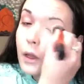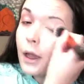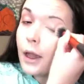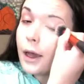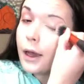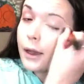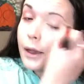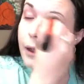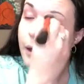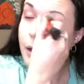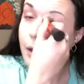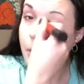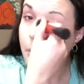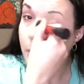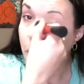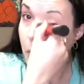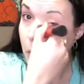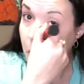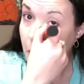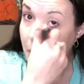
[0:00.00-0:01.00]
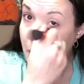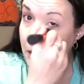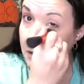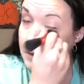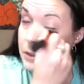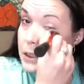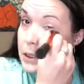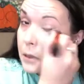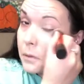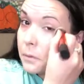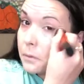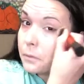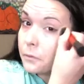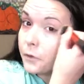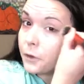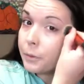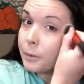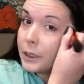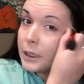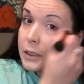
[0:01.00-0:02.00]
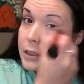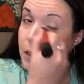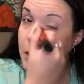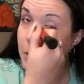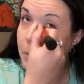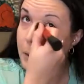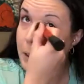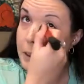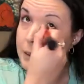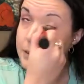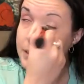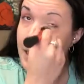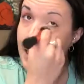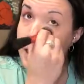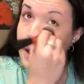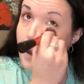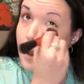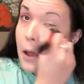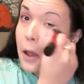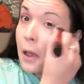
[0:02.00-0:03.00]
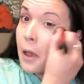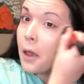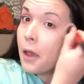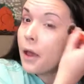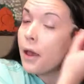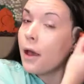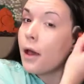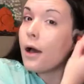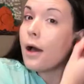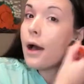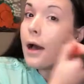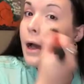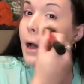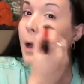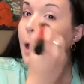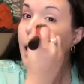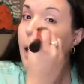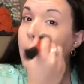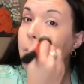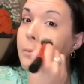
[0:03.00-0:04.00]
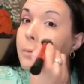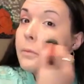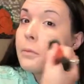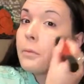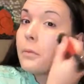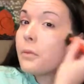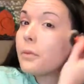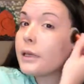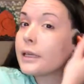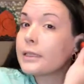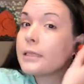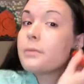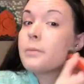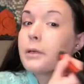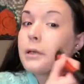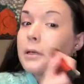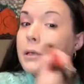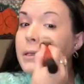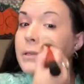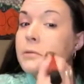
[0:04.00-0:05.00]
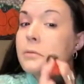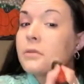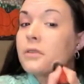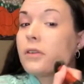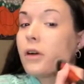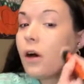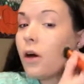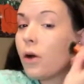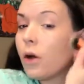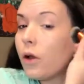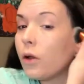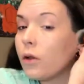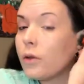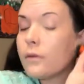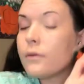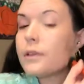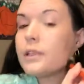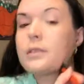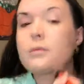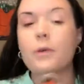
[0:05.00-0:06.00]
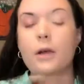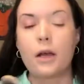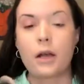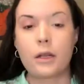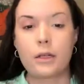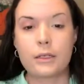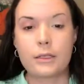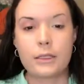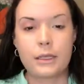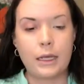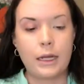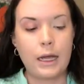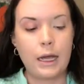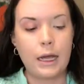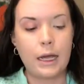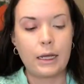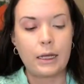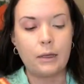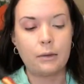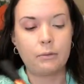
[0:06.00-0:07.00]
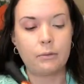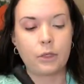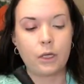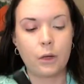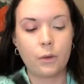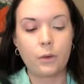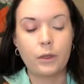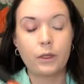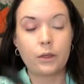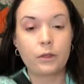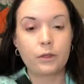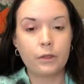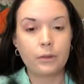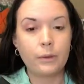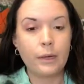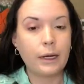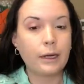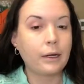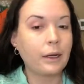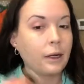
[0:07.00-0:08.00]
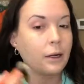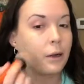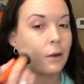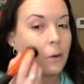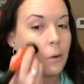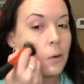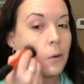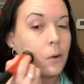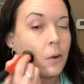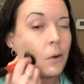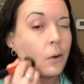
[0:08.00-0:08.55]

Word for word: I um, pulled out some for me too because I have experience with all of these products that I am going through right now,